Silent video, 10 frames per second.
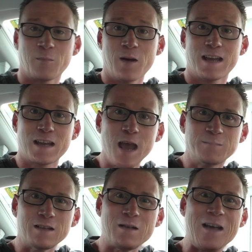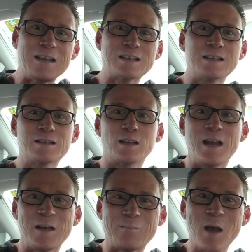When it comes to heating,
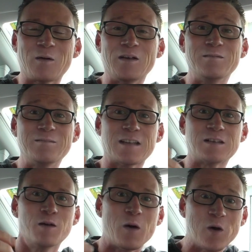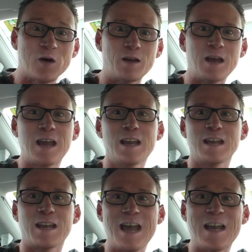most of it, or
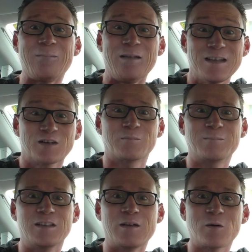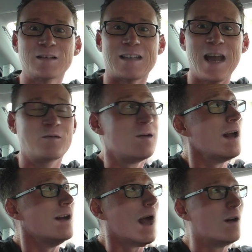everything, should be sorted out
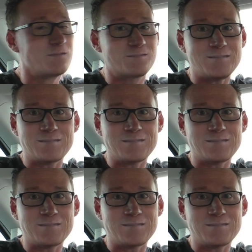by now.